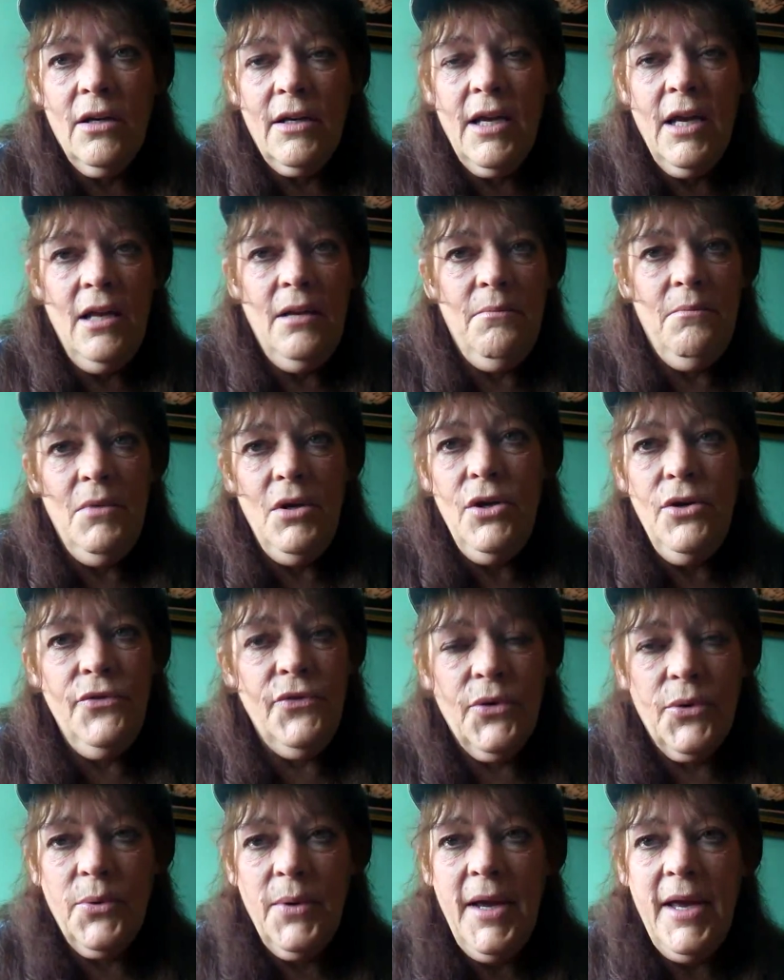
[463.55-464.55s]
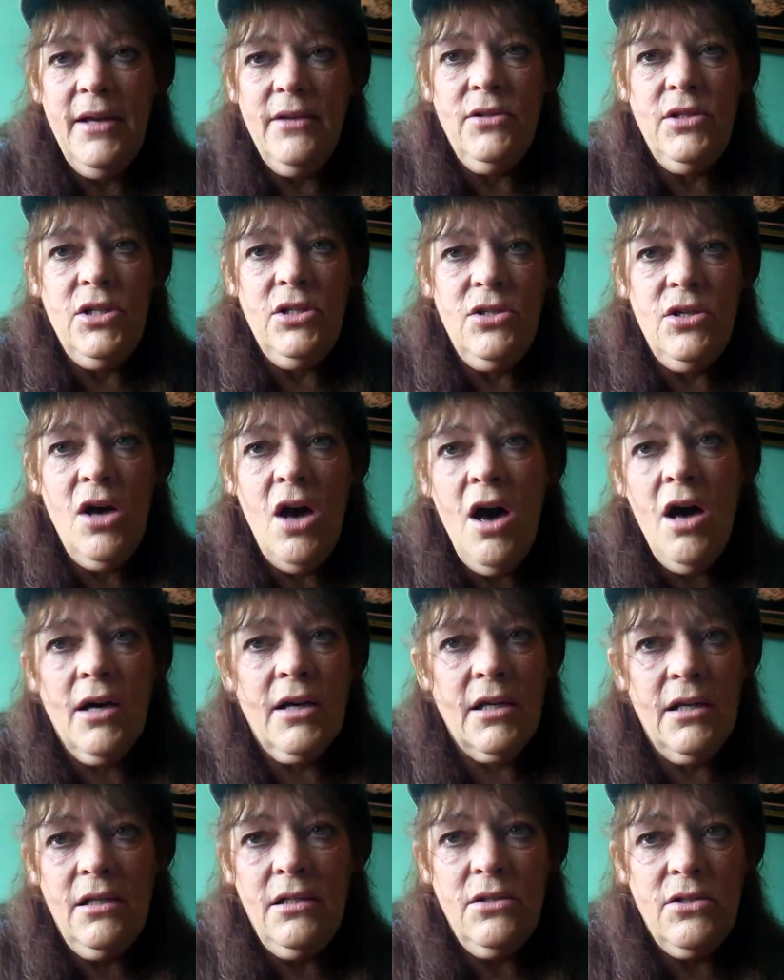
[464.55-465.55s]
can move around and
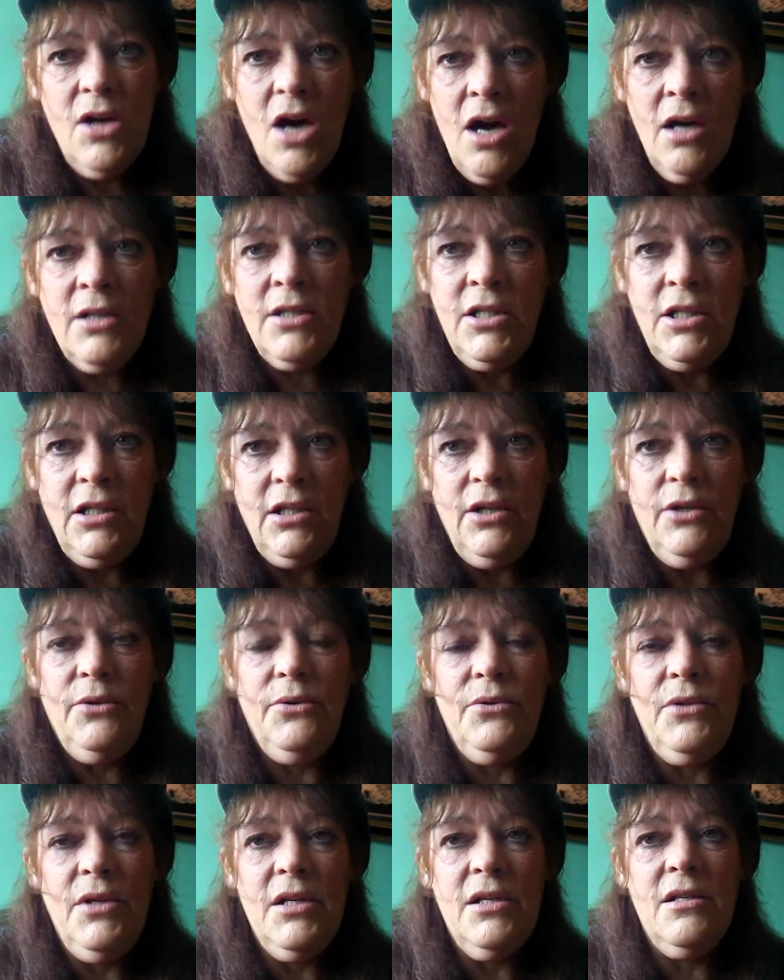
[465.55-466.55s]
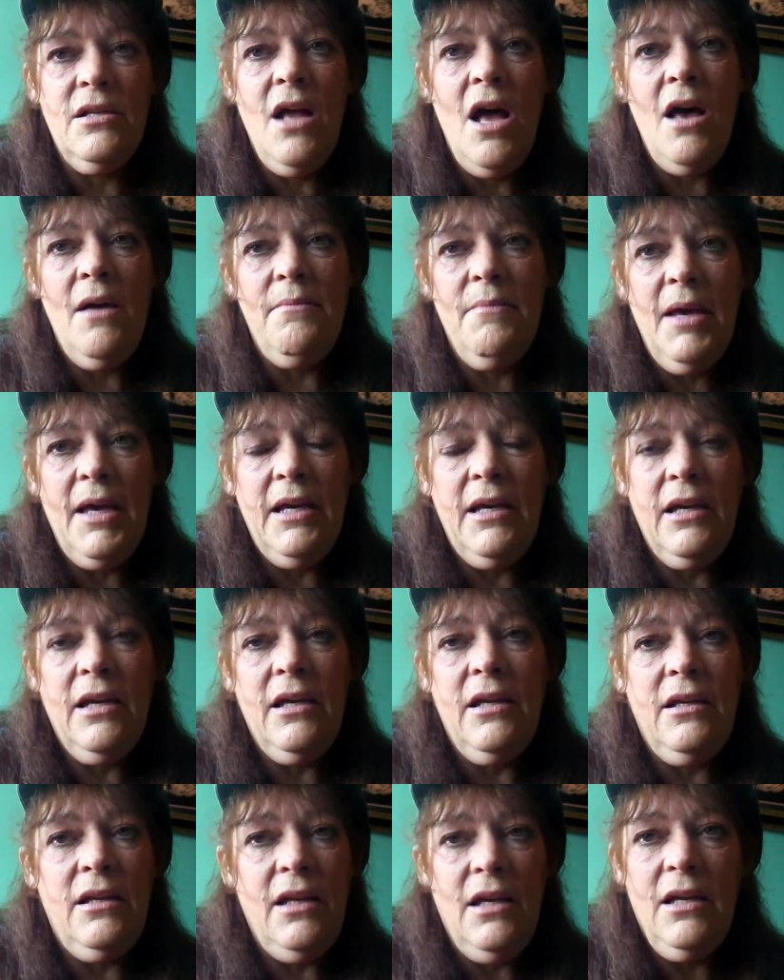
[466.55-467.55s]
talk and talk to you does not make
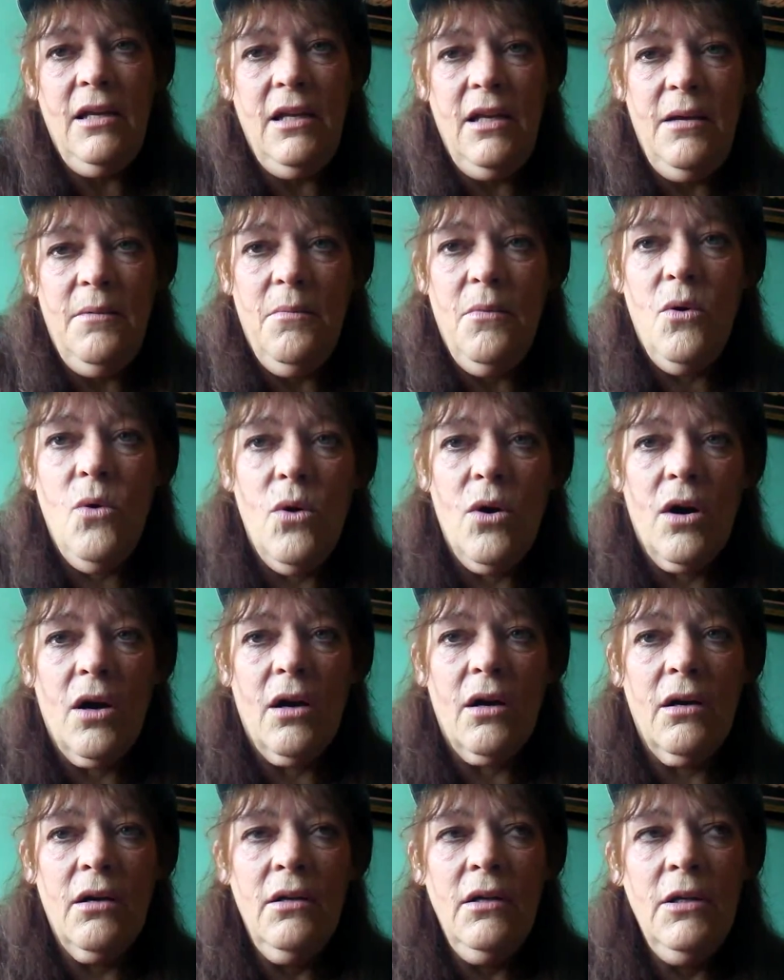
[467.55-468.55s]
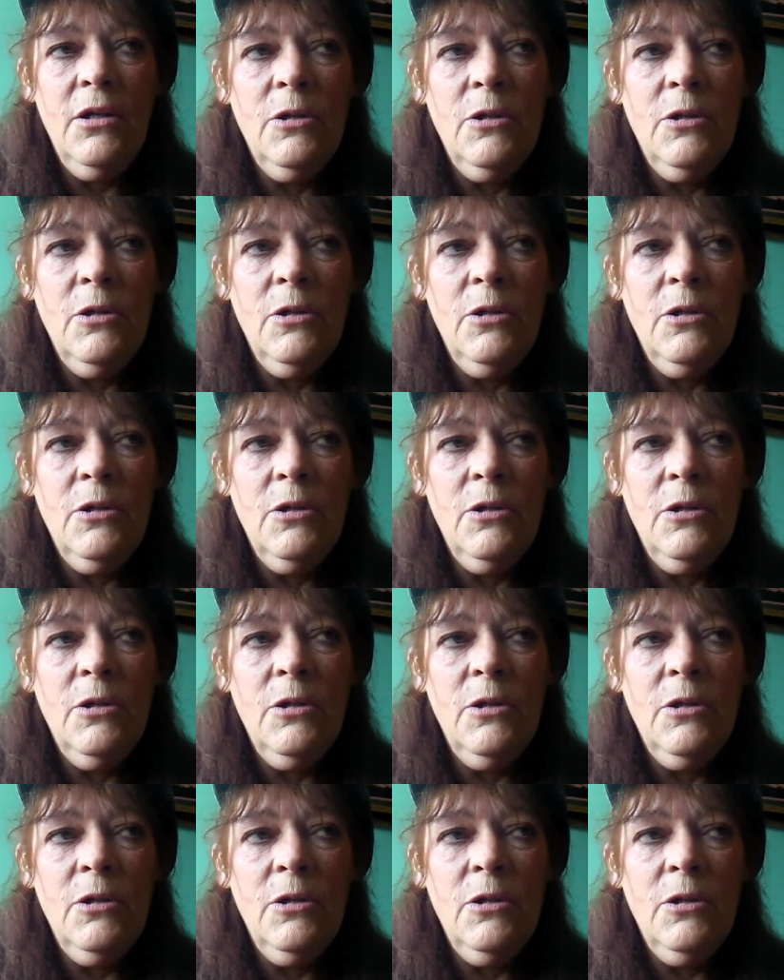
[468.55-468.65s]
it any more